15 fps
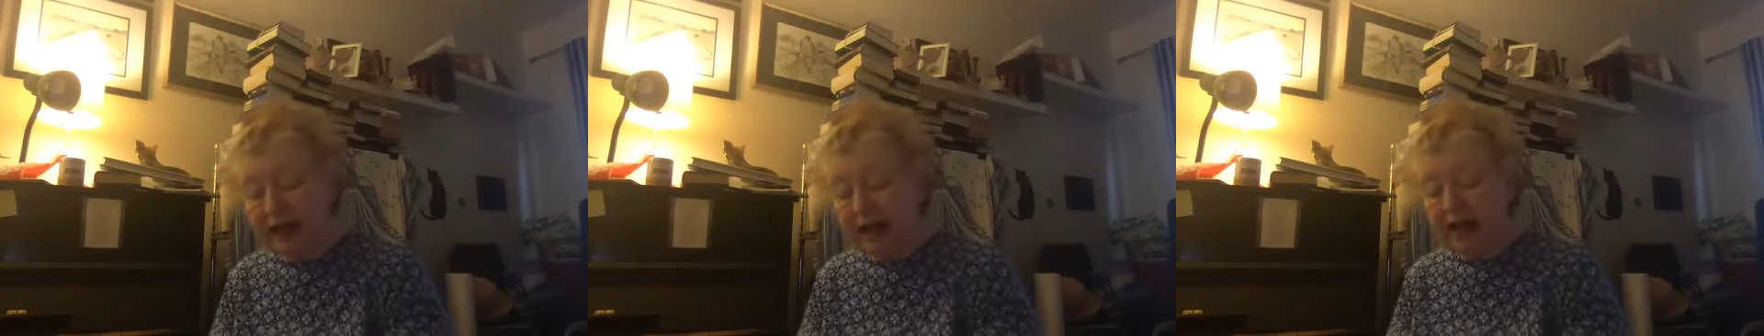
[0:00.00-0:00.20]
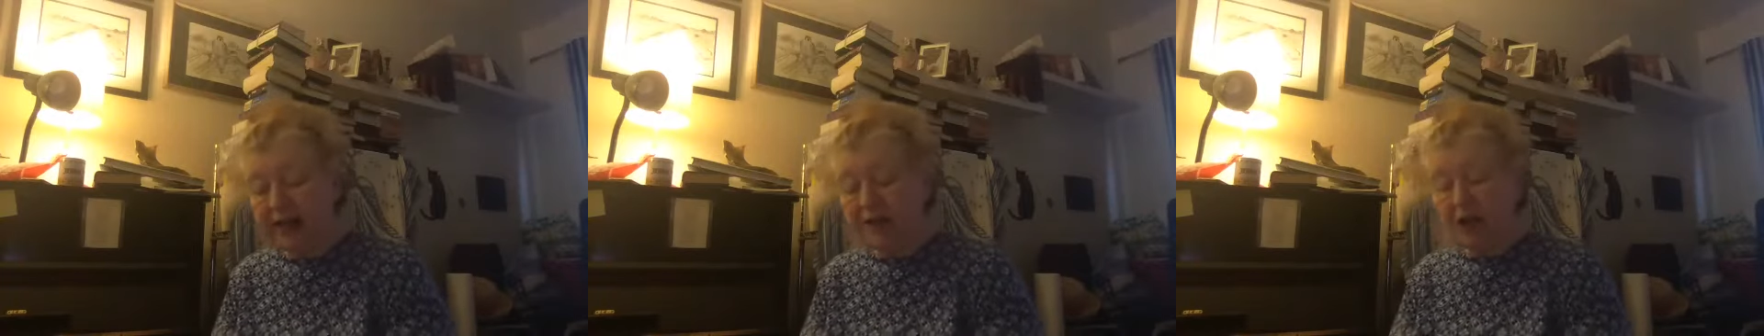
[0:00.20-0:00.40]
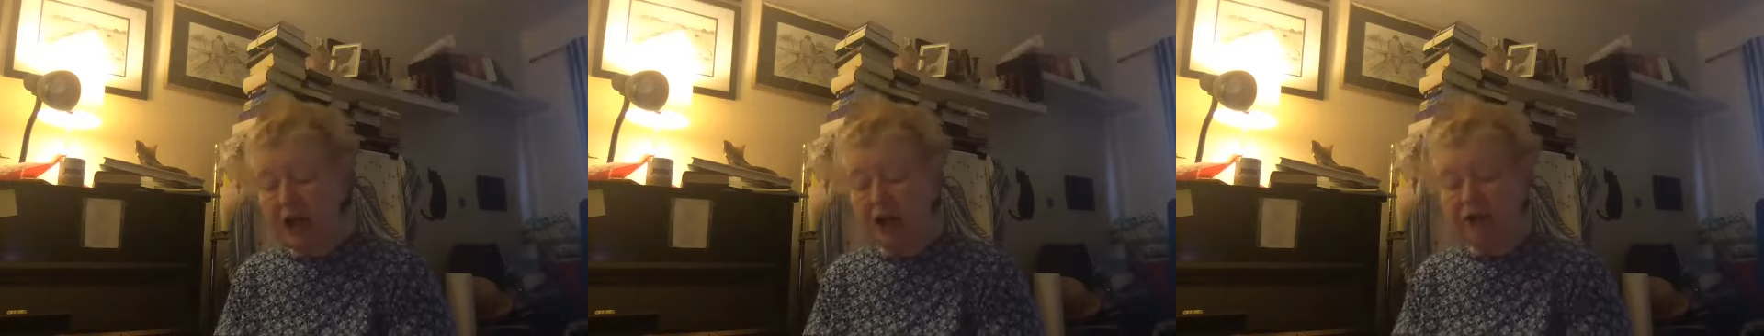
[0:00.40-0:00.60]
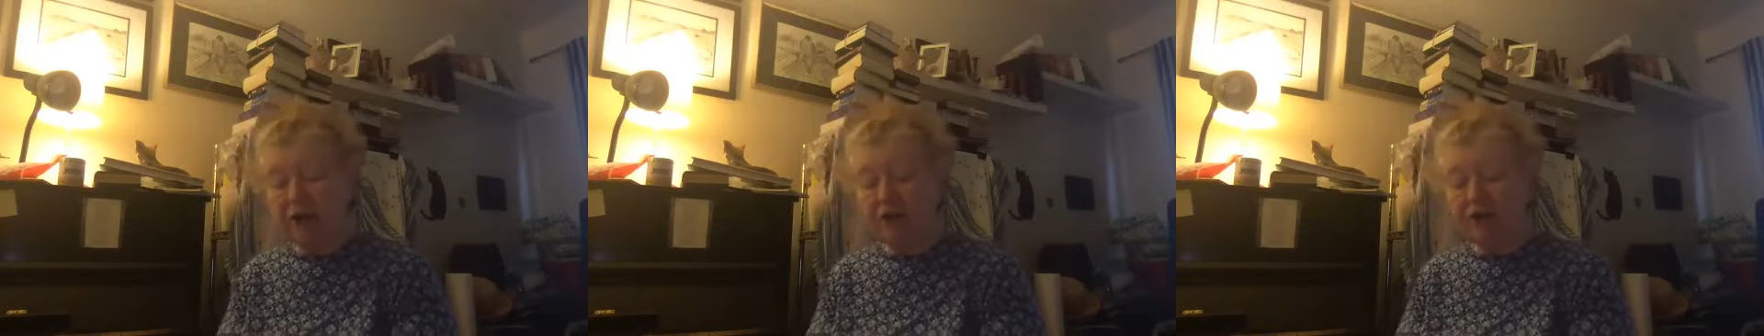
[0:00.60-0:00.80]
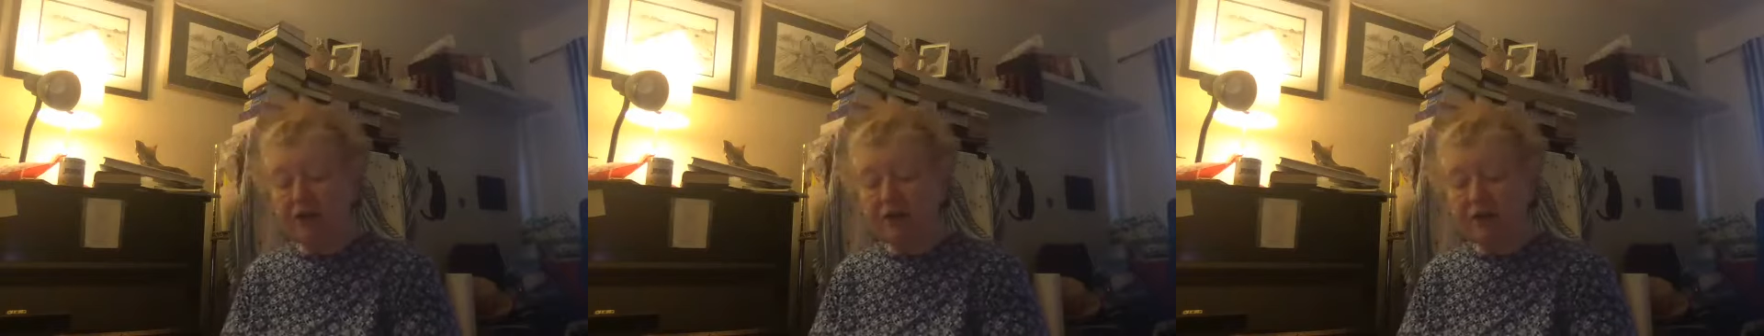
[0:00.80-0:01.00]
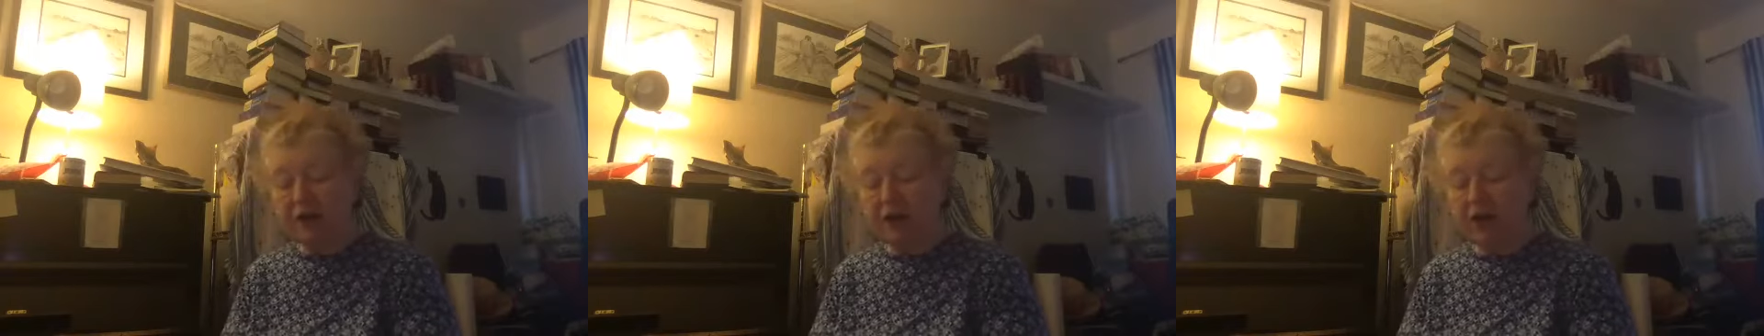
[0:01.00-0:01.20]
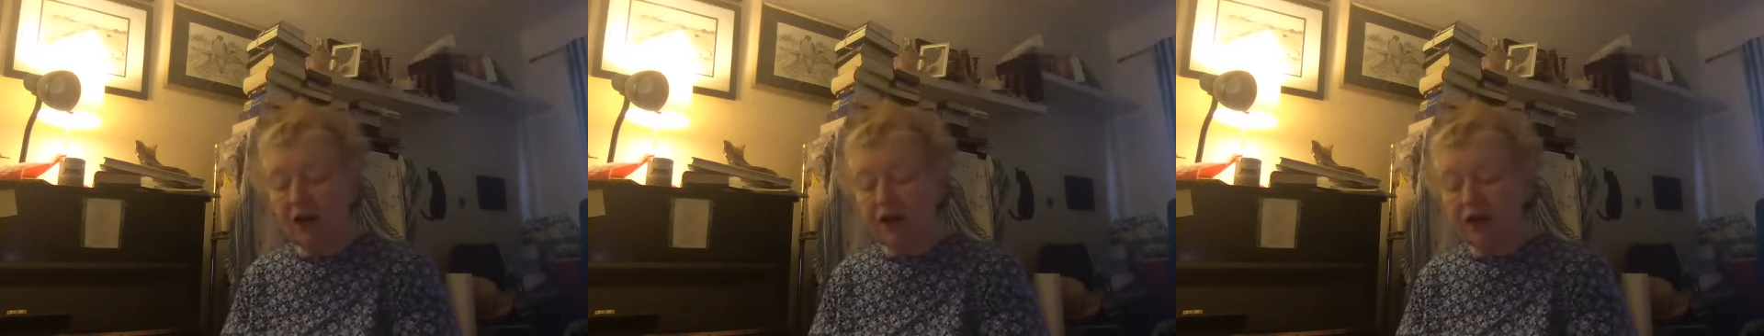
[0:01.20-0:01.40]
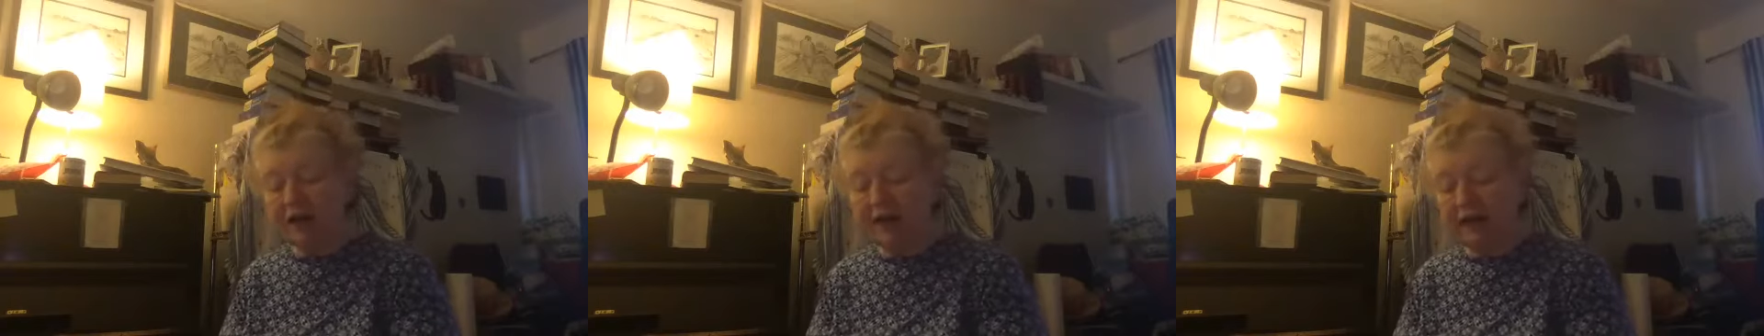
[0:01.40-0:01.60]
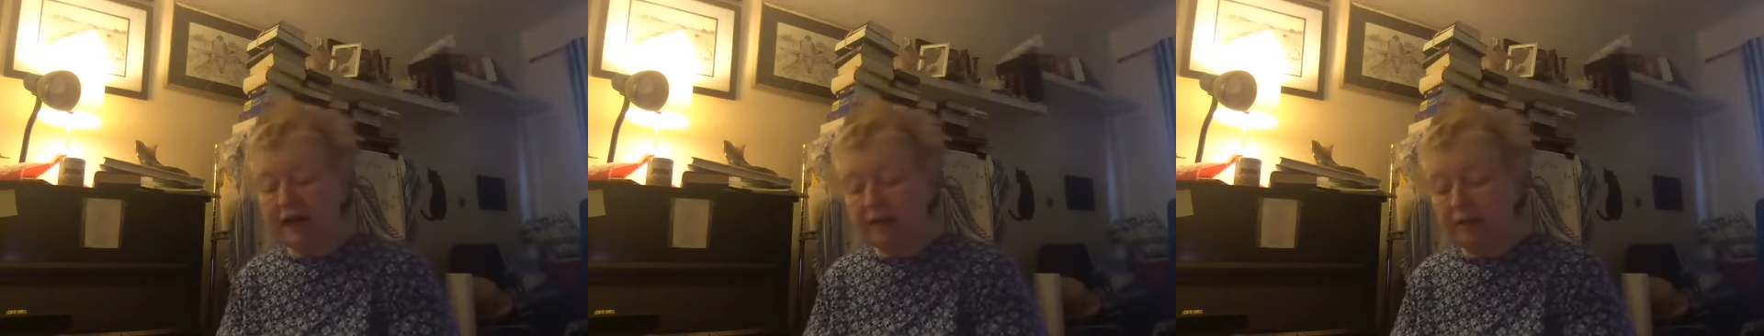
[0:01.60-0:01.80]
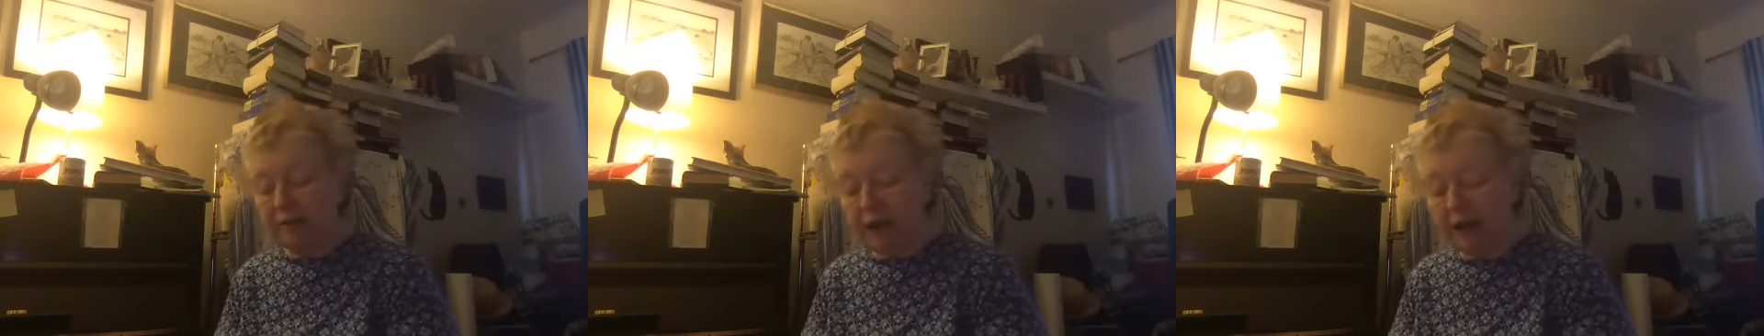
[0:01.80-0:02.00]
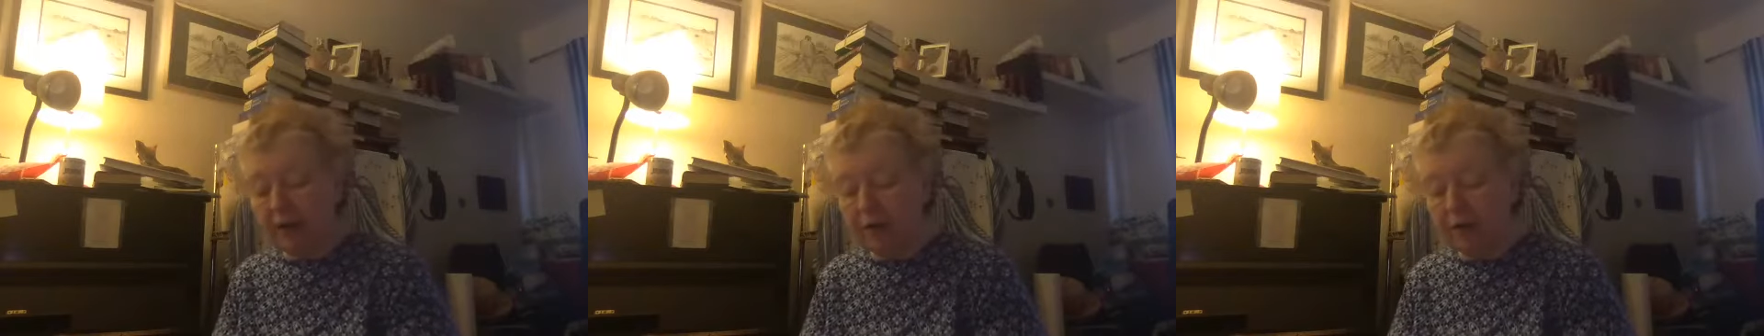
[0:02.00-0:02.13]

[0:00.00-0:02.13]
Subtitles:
and doctors of the law sitting by,